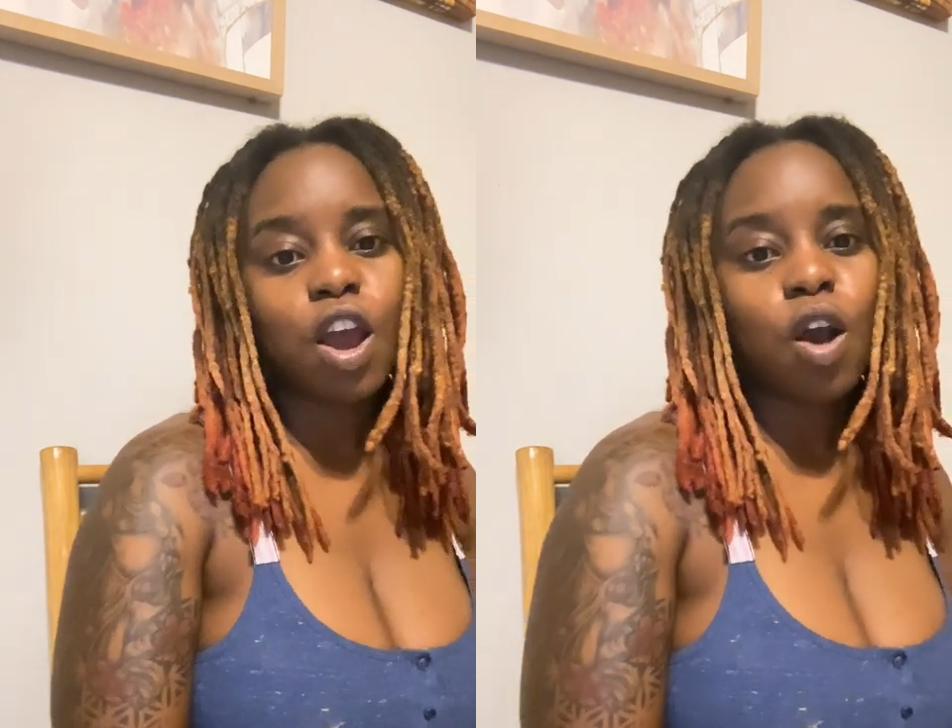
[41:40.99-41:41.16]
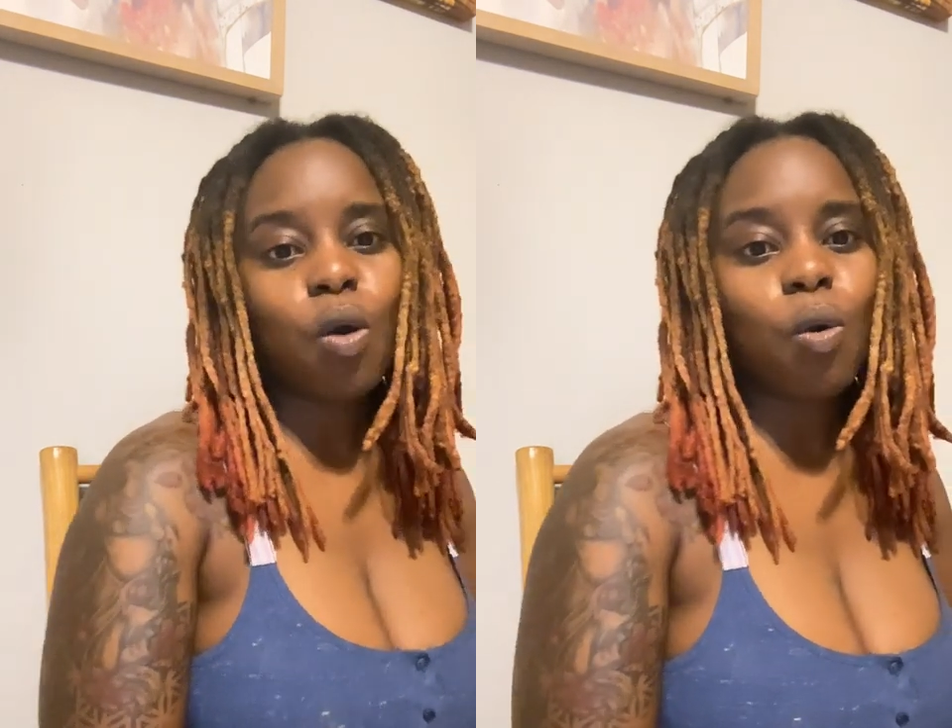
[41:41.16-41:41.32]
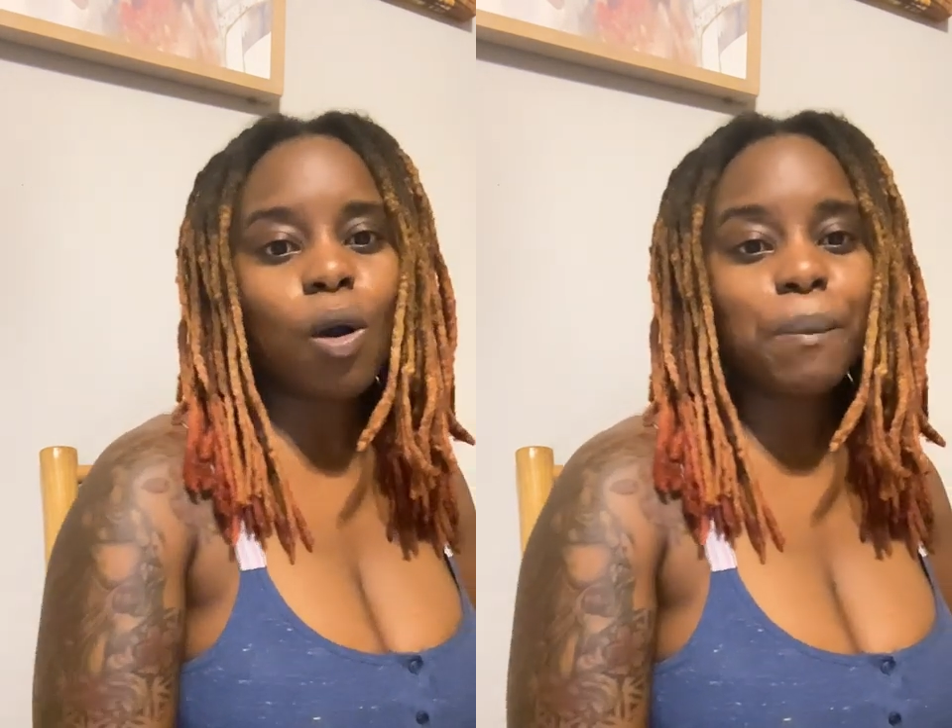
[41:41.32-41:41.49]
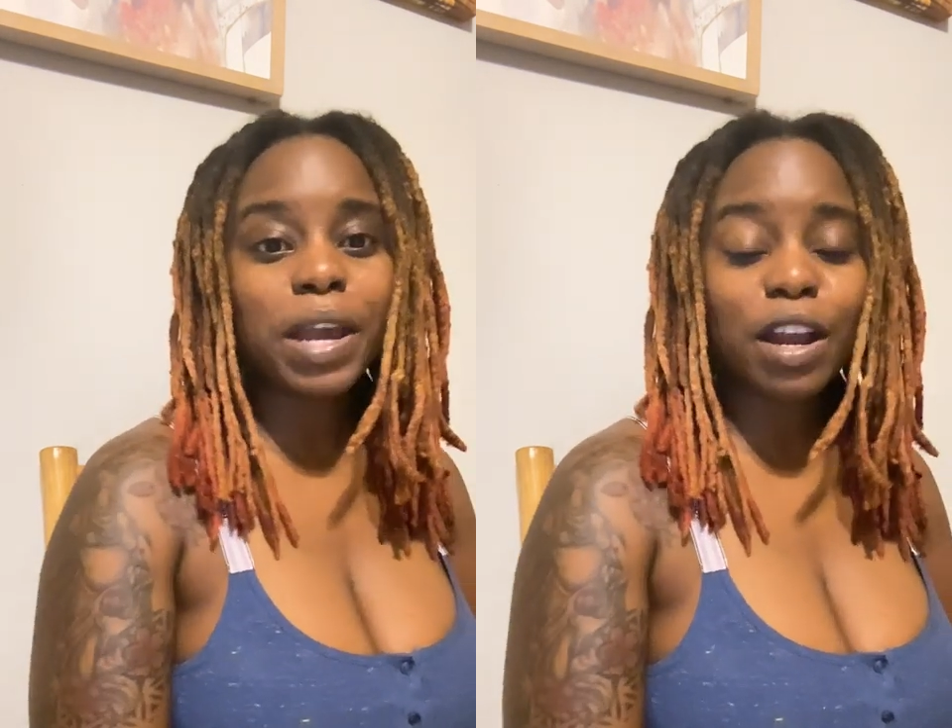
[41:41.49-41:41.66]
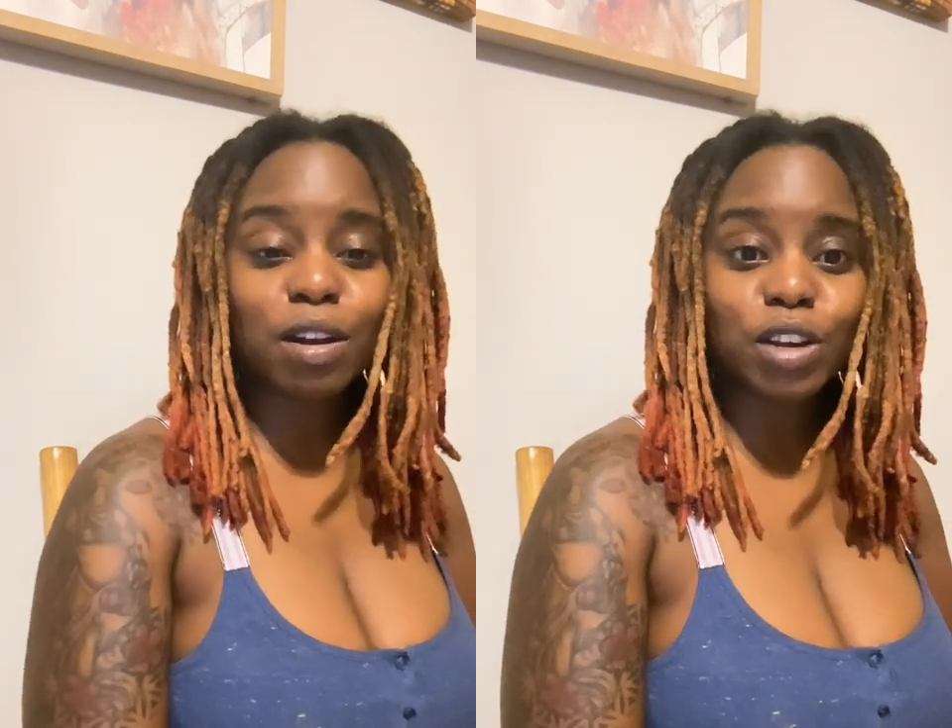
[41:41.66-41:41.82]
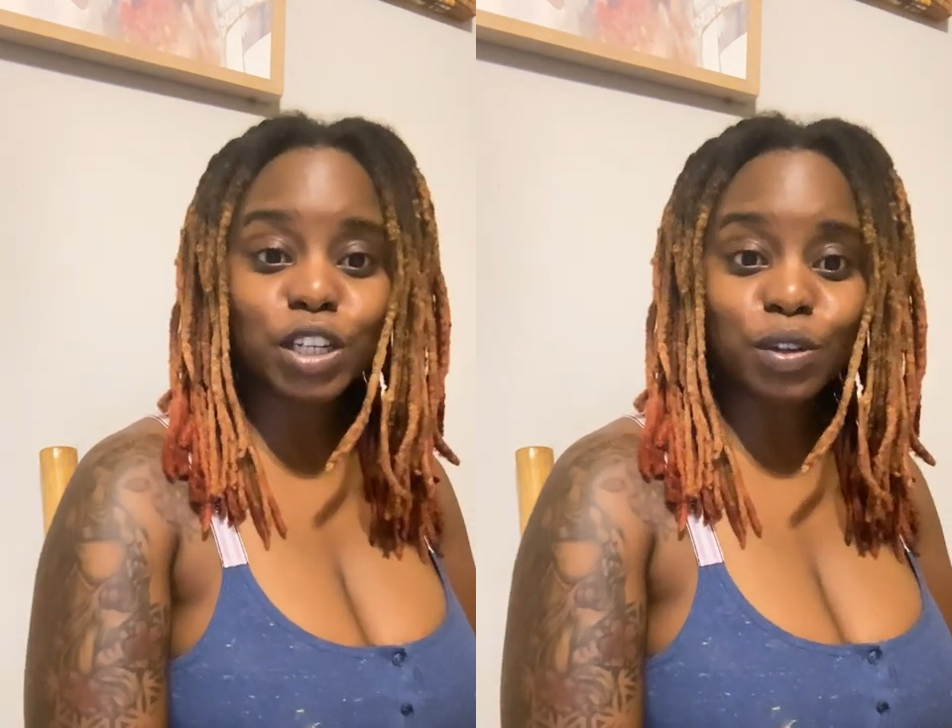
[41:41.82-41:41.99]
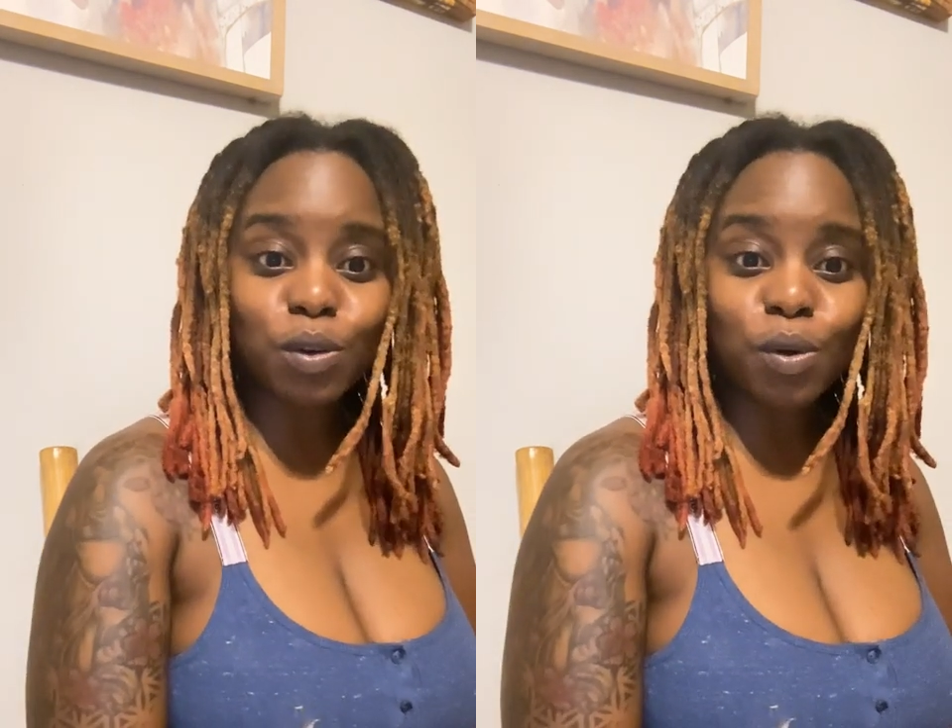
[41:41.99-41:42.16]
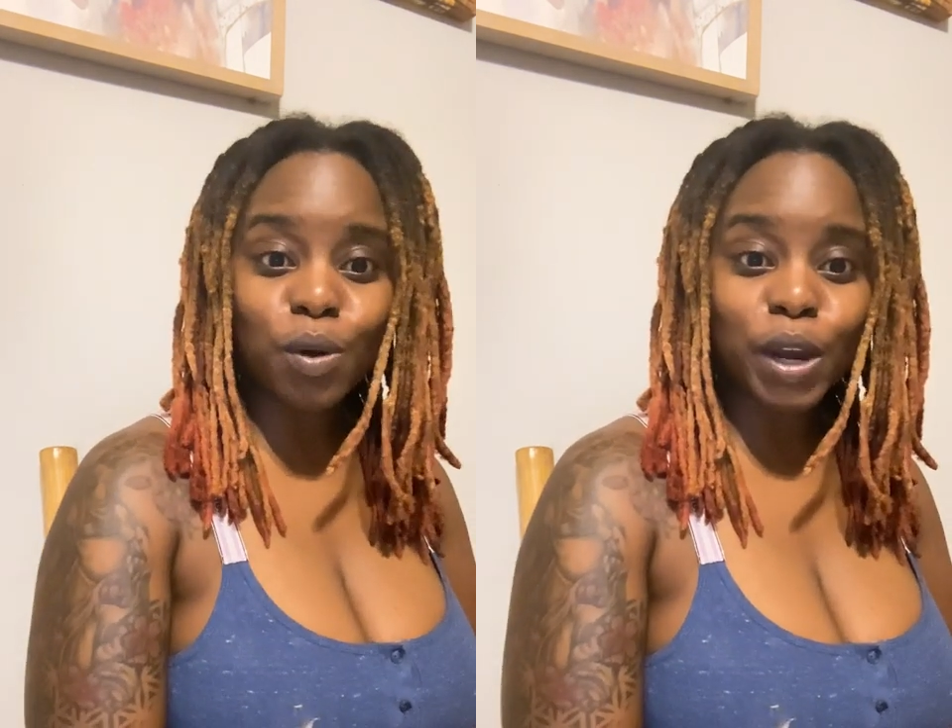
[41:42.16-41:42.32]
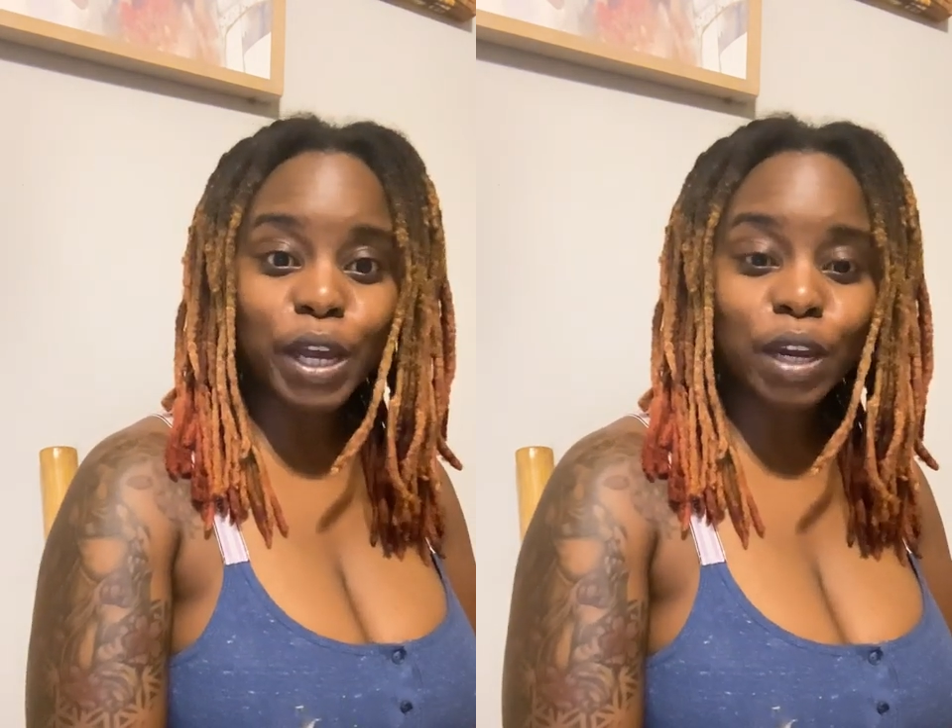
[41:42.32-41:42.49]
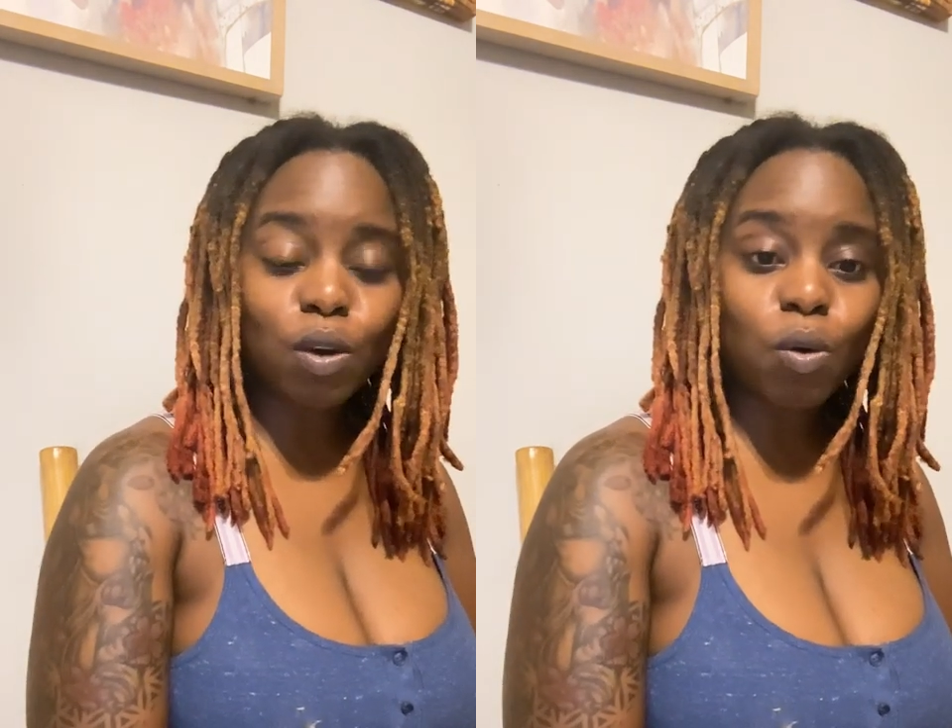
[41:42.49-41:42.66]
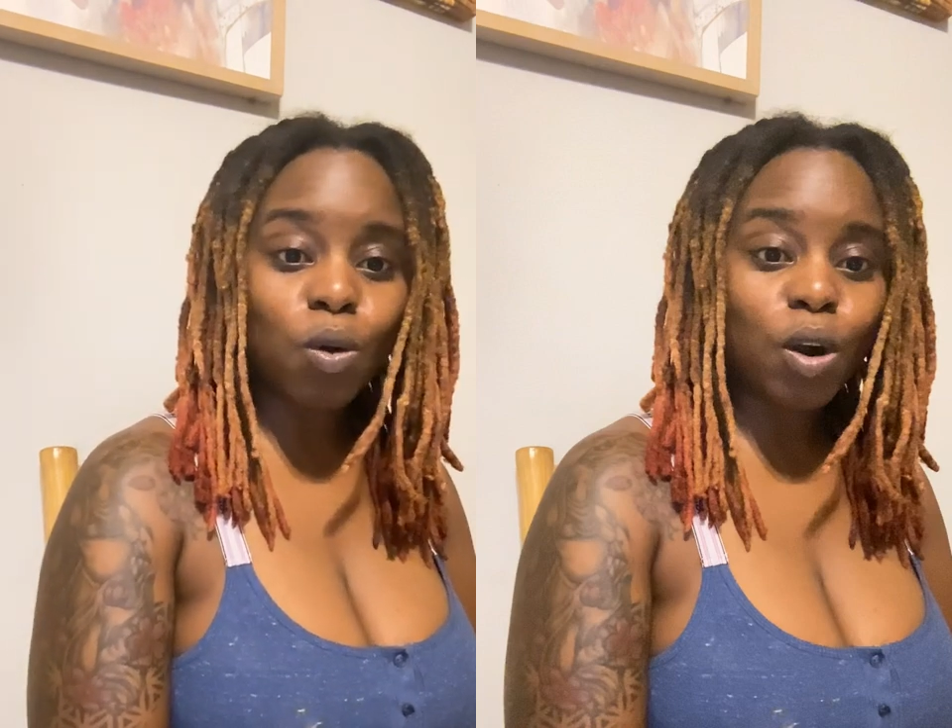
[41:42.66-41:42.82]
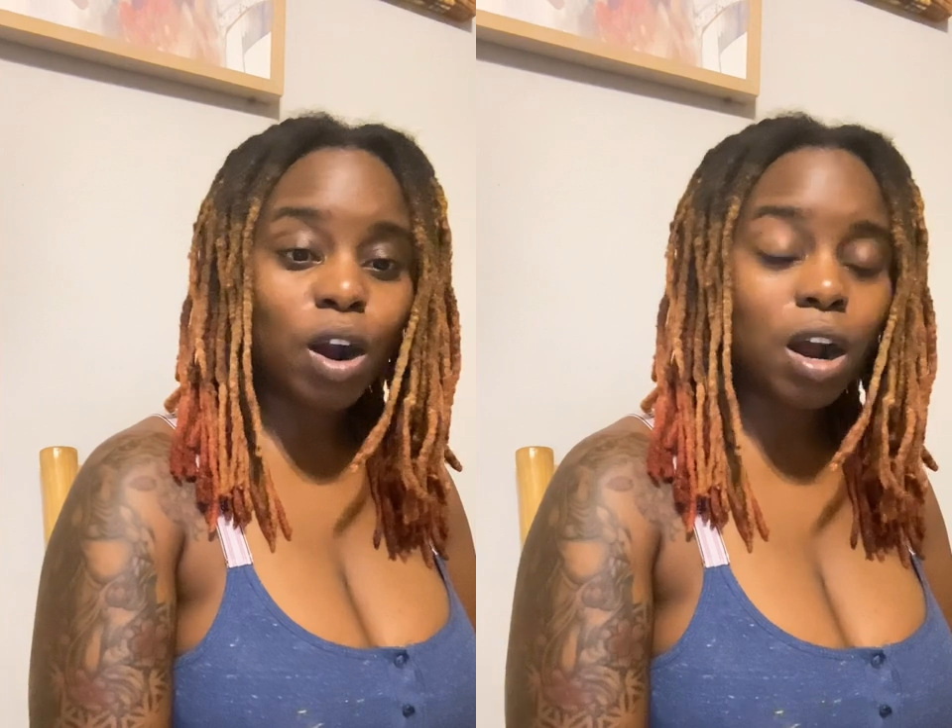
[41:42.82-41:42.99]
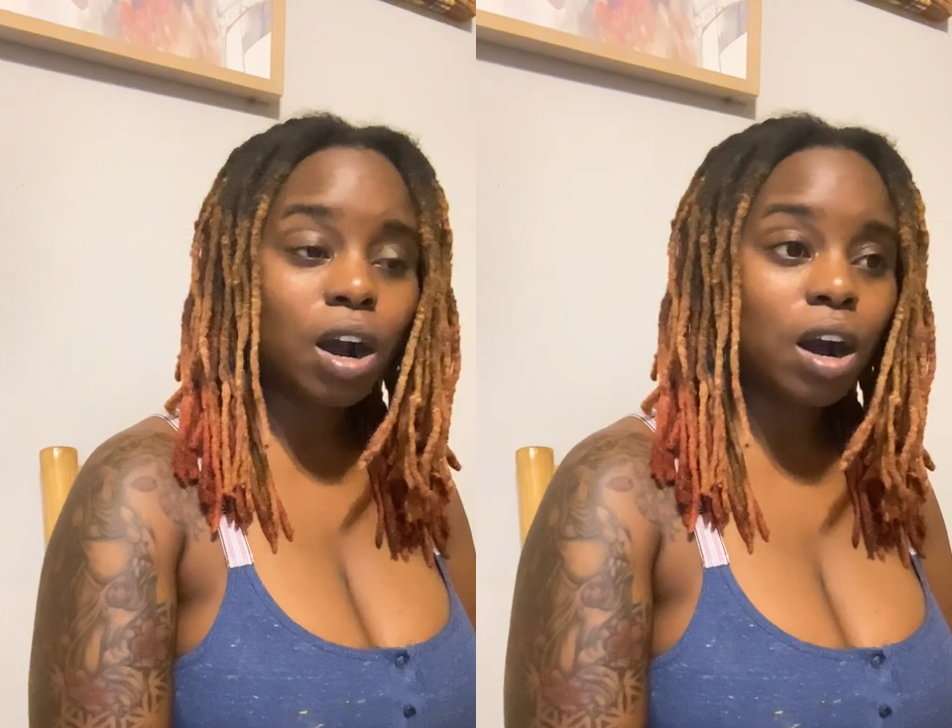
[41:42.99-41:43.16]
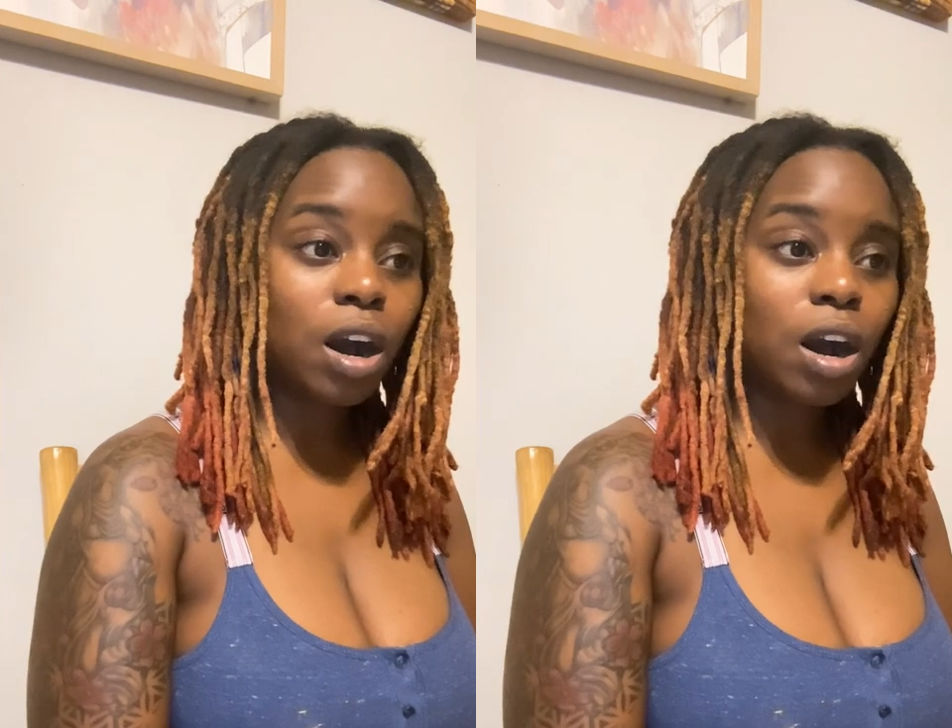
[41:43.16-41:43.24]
or paranoid or